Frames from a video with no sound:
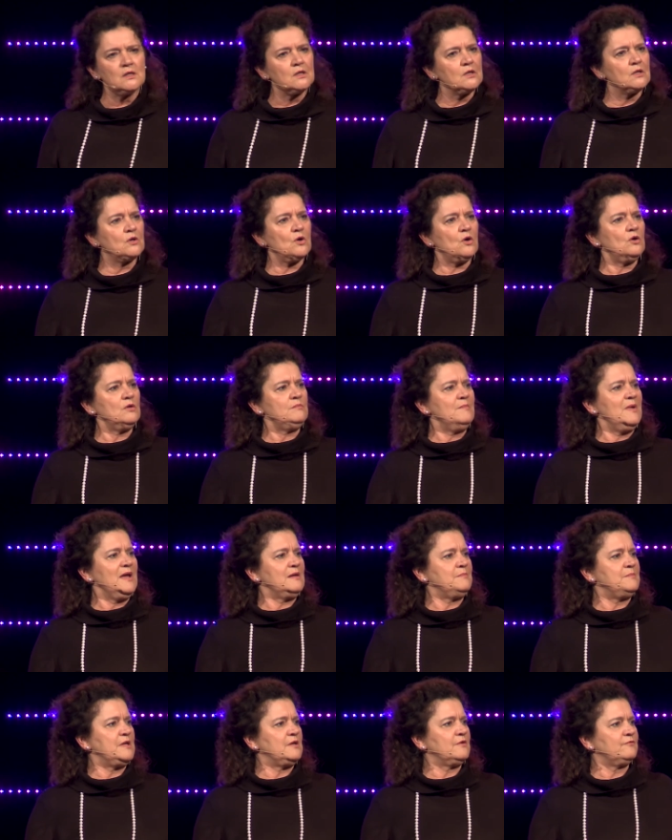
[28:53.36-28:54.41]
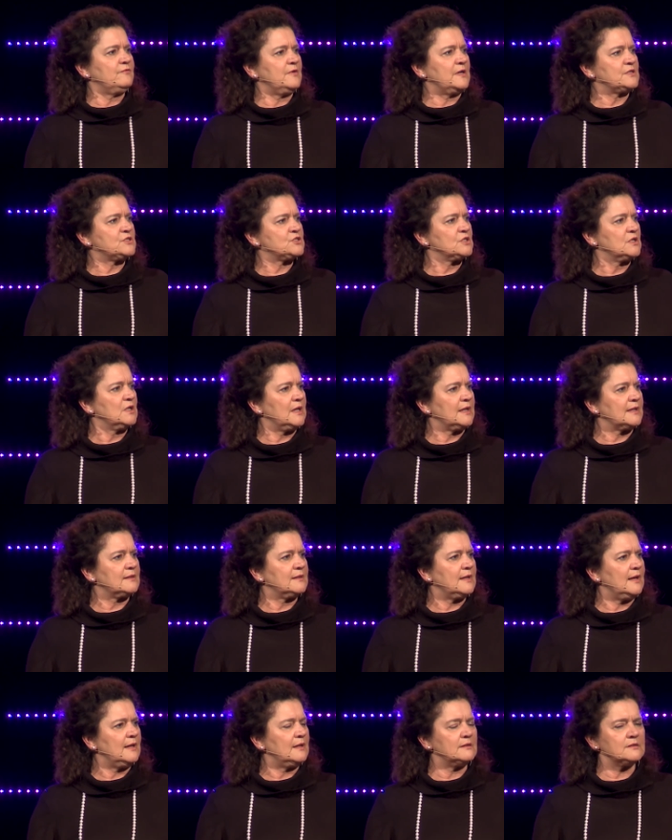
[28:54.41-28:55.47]
God made me to function like
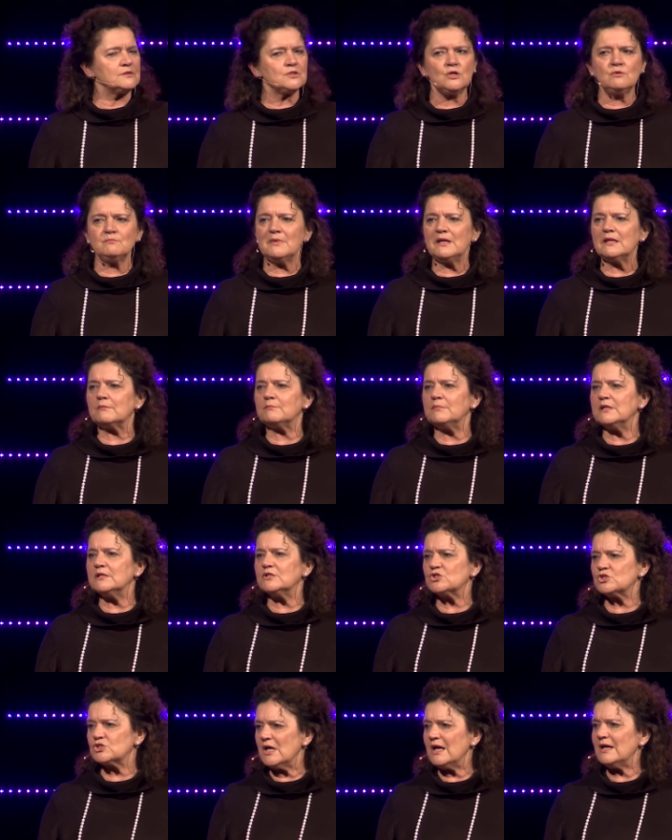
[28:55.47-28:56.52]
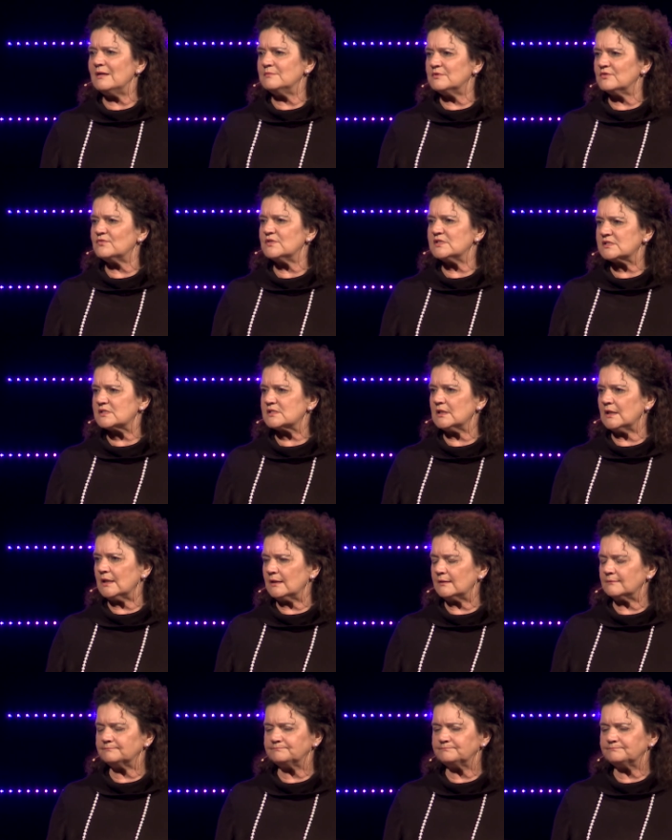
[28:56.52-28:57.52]
that. Don't make me ashamed of this thing.